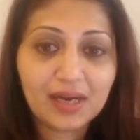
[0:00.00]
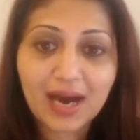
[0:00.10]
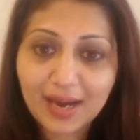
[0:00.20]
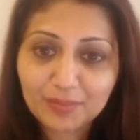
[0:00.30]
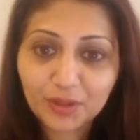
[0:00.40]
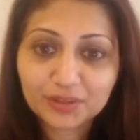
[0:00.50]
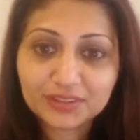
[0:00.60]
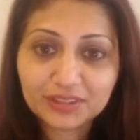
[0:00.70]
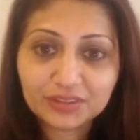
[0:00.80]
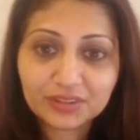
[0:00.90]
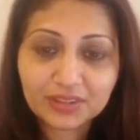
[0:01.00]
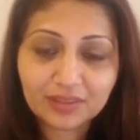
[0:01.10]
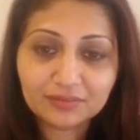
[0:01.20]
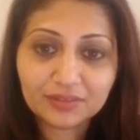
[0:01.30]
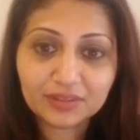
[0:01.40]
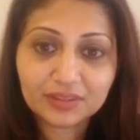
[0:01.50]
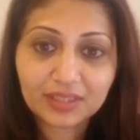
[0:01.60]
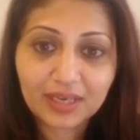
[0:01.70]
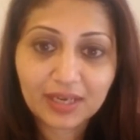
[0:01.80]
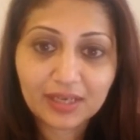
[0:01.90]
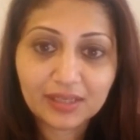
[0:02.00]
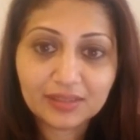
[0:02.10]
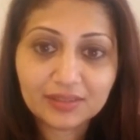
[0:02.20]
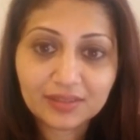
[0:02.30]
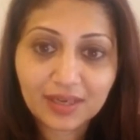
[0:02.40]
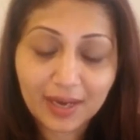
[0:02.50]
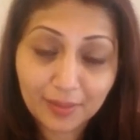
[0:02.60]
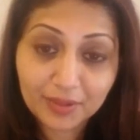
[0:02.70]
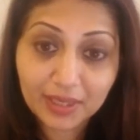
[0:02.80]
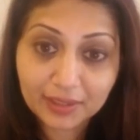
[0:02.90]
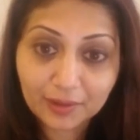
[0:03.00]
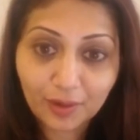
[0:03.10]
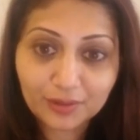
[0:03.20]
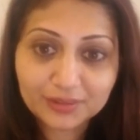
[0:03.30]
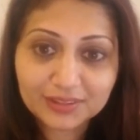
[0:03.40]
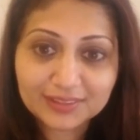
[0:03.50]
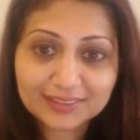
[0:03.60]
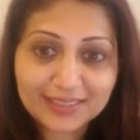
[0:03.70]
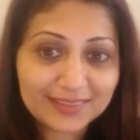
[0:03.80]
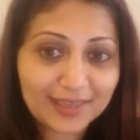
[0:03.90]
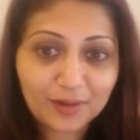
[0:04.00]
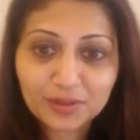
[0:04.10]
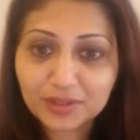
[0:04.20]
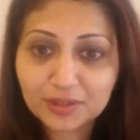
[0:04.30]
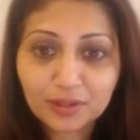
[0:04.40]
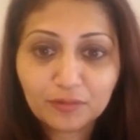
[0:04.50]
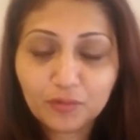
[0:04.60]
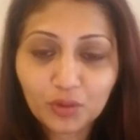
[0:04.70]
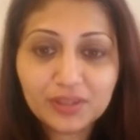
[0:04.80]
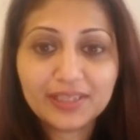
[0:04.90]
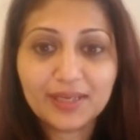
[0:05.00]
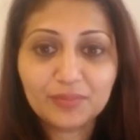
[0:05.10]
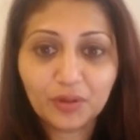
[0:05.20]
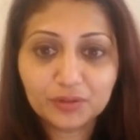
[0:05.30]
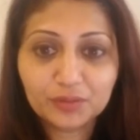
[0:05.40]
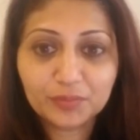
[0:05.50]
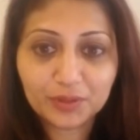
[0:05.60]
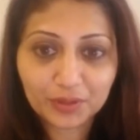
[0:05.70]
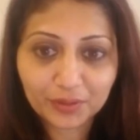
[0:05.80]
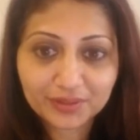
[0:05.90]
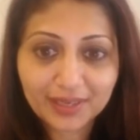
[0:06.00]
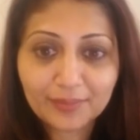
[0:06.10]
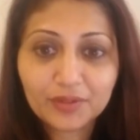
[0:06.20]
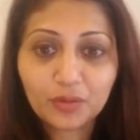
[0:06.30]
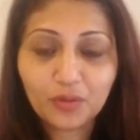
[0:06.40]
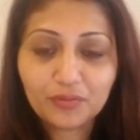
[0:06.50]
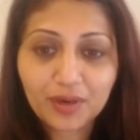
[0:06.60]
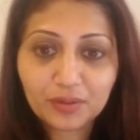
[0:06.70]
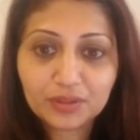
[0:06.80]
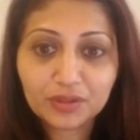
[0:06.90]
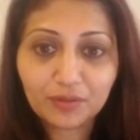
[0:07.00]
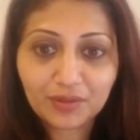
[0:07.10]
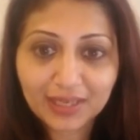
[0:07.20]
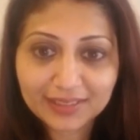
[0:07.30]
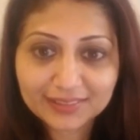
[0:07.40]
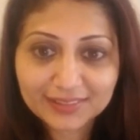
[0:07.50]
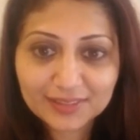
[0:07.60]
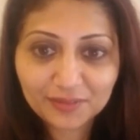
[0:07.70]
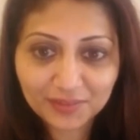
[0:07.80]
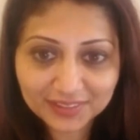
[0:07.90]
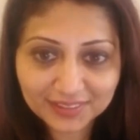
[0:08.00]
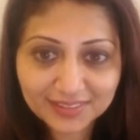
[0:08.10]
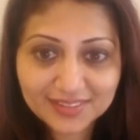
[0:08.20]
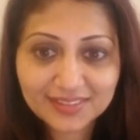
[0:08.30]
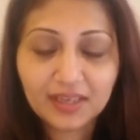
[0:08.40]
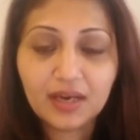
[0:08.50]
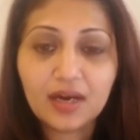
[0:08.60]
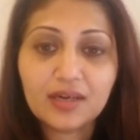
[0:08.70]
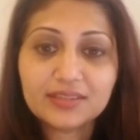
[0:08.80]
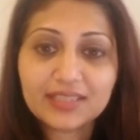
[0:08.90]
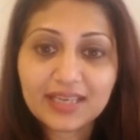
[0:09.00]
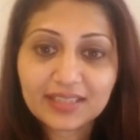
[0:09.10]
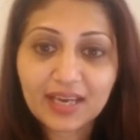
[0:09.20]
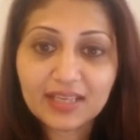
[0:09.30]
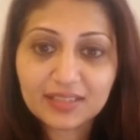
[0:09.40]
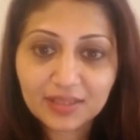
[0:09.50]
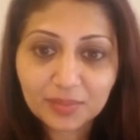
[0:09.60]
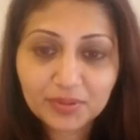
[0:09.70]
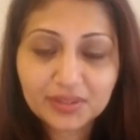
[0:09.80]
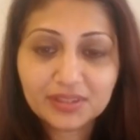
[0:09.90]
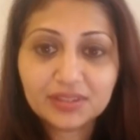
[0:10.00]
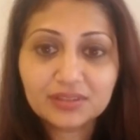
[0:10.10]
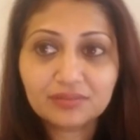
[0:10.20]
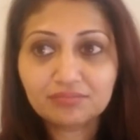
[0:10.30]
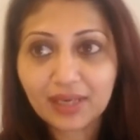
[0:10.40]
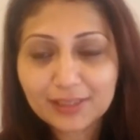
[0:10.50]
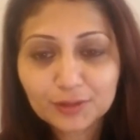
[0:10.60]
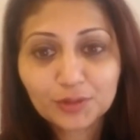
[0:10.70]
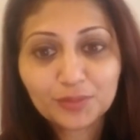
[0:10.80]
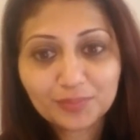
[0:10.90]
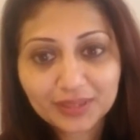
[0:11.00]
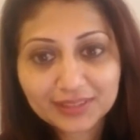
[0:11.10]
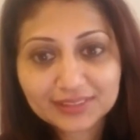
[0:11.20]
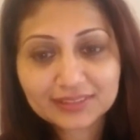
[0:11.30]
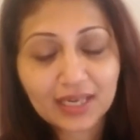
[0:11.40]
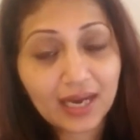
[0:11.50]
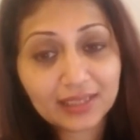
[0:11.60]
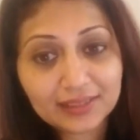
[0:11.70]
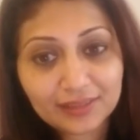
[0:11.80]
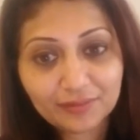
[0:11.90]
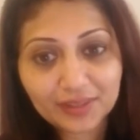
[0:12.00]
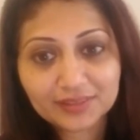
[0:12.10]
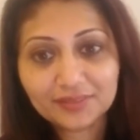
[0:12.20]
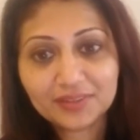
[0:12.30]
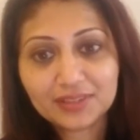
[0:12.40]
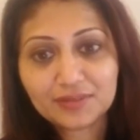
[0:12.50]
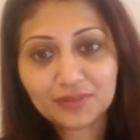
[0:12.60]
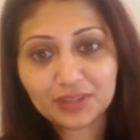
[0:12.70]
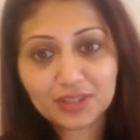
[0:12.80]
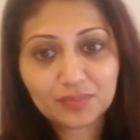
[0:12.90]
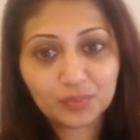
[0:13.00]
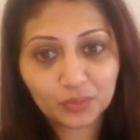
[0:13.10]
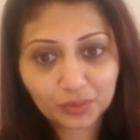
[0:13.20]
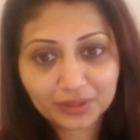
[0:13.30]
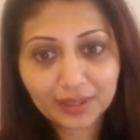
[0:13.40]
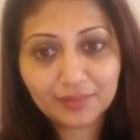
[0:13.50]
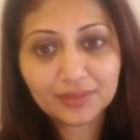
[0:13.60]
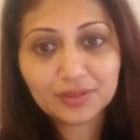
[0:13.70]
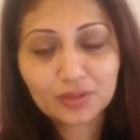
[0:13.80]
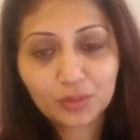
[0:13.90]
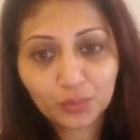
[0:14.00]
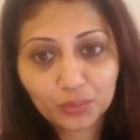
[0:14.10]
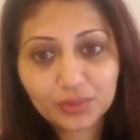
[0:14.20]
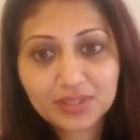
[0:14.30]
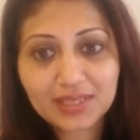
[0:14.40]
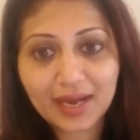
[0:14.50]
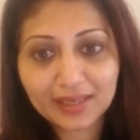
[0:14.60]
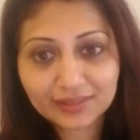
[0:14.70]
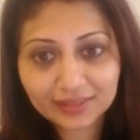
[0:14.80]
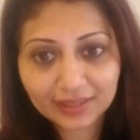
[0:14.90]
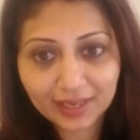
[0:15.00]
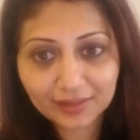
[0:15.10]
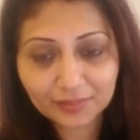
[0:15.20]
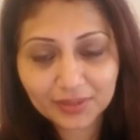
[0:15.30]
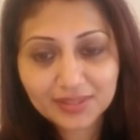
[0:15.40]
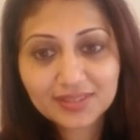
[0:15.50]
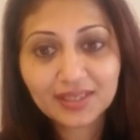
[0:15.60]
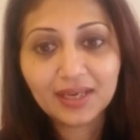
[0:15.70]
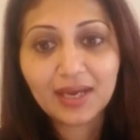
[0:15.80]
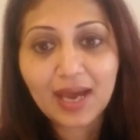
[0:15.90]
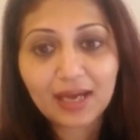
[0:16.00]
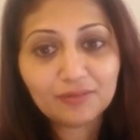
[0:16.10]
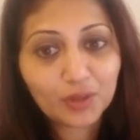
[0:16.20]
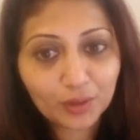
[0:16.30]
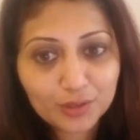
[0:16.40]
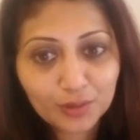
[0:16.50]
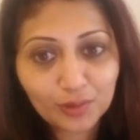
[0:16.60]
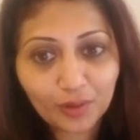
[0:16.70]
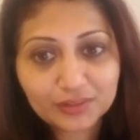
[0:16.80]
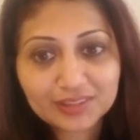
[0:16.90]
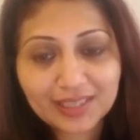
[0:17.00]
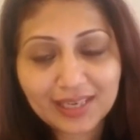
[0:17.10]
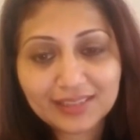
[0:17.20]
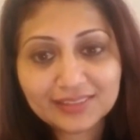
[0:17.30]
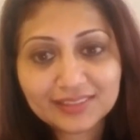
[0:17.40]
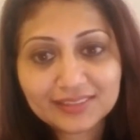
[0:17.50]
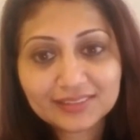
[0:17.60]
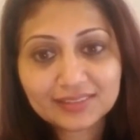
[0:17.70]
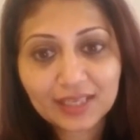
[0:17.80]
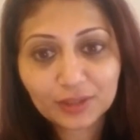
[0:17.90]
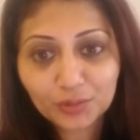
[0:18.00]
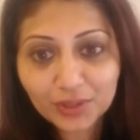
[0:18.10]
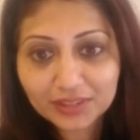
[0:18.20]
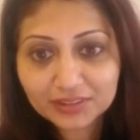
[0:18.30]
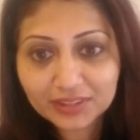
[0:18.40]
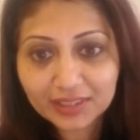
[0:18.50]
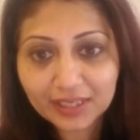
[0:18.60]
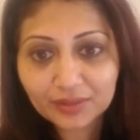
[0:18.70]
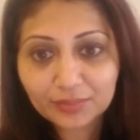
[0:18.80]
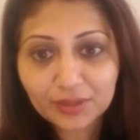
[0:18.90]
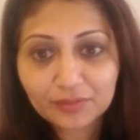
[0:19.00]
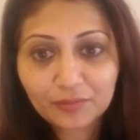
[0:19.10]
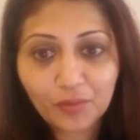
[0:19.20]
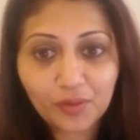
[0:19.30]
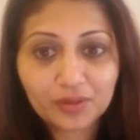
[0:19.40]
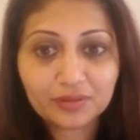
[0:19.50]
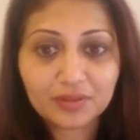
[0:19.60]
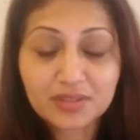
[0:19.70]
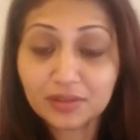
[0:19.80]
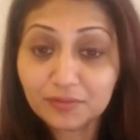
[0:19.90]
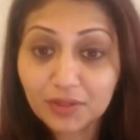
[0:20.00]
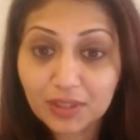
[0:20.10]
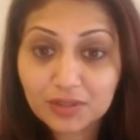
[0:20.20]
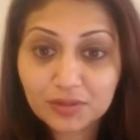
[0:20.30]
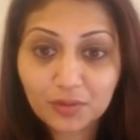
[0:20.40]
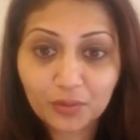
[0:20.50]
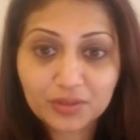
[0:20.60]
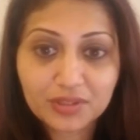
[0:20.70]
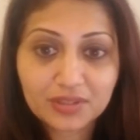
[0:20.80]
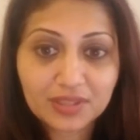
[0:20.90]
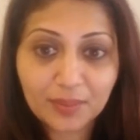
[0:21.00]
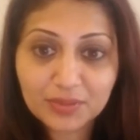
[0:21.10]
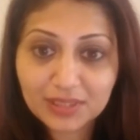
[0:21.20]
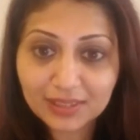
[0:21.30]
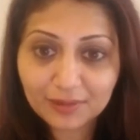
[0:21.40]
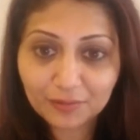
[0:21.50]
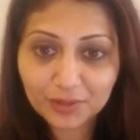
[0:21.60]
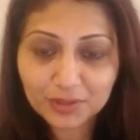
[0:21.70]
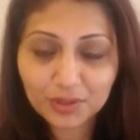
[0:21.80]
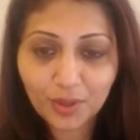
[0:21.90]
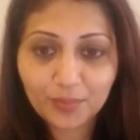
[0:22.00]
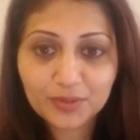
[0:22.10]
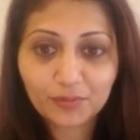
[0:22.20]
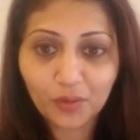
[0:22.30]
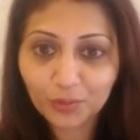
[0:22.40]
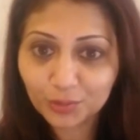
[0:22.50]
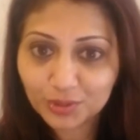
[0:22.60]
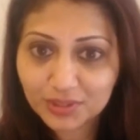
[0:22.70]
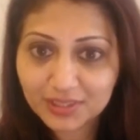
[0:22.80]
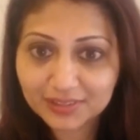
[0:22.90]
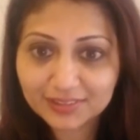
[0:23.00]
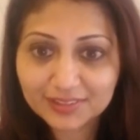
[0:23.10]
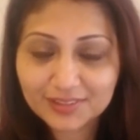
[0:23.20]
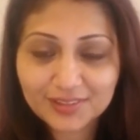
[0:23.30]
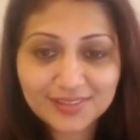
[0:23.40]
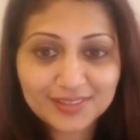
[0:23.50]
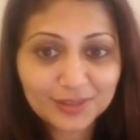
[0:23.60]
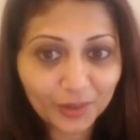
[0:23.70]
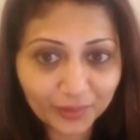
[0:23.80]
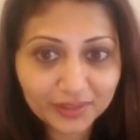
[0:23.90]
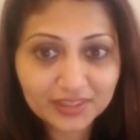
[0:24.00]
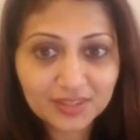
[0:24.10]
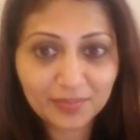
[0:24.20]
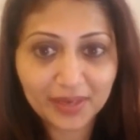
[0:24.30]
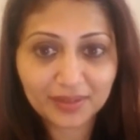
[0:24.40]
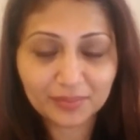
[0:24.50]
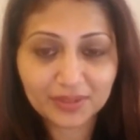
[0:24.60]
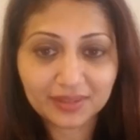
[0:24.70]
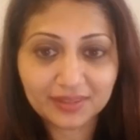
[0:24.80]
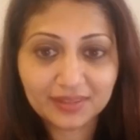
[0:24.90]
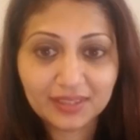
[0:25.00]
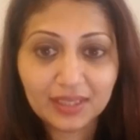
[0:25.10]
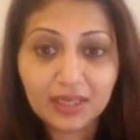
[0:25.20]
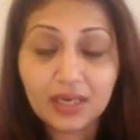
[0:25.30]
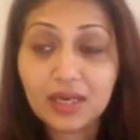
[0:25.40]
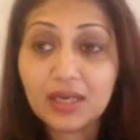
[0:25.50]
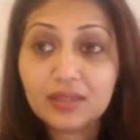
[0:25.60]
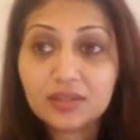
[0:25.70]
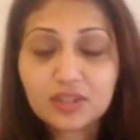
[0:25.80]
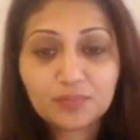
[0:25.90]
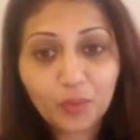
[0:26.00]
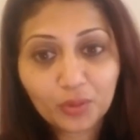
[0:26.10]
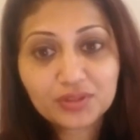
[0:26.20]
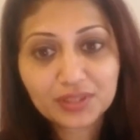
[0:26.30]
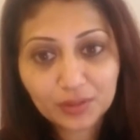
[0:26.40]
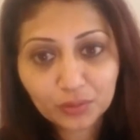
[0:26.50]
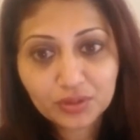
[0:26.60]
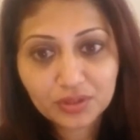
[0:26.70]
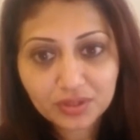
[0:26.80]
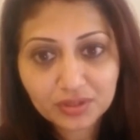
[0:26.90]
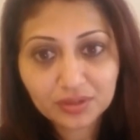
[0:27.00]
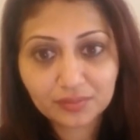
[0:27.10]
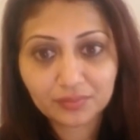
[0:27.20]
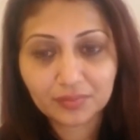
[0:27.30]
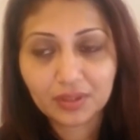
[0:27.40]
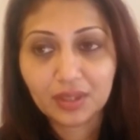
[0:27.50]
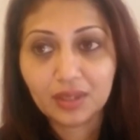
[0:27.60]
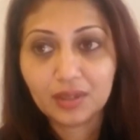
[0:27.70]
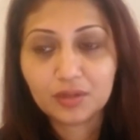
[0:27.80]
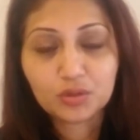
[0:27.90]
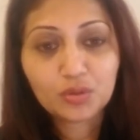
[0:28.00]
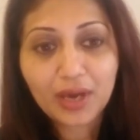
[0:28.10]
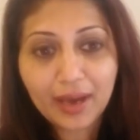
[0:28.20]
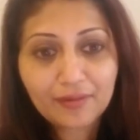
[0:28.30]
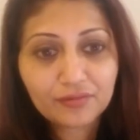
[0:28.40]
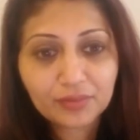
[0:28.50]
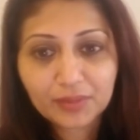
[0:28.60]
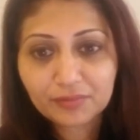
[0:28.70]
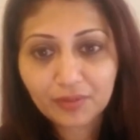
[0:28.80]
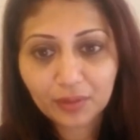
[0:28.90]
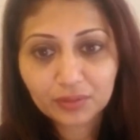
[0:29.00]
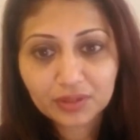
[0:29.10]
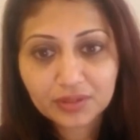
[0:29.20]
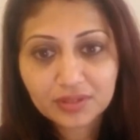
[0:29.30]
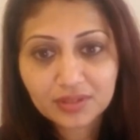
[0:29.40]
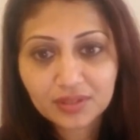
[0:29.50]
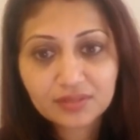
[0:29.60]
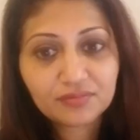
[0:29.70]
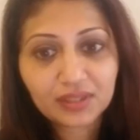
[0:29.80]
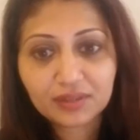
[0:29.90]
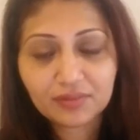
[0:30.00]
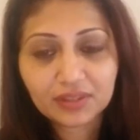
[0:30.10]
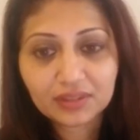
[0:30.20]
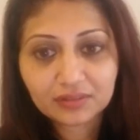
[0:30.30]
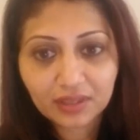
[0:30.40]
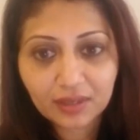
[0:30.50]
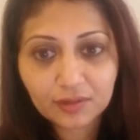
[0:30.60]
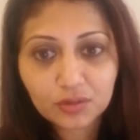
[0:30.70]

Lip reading: I am Dr. Tejal Kanwar, and I am a gynecologist and now turned a full-time entrepreneur. I am the co-founder of Kleinetics Fitness, a tech-enabled, milestone-based, highly effective kids' fitness program in schools and in academies. And we also launched the Kleinetics Educator Academy for certification courses, upskilling workshops for coaches and teachers during this pandemic. In the sports ecosystem, to have women founders is very, very rare.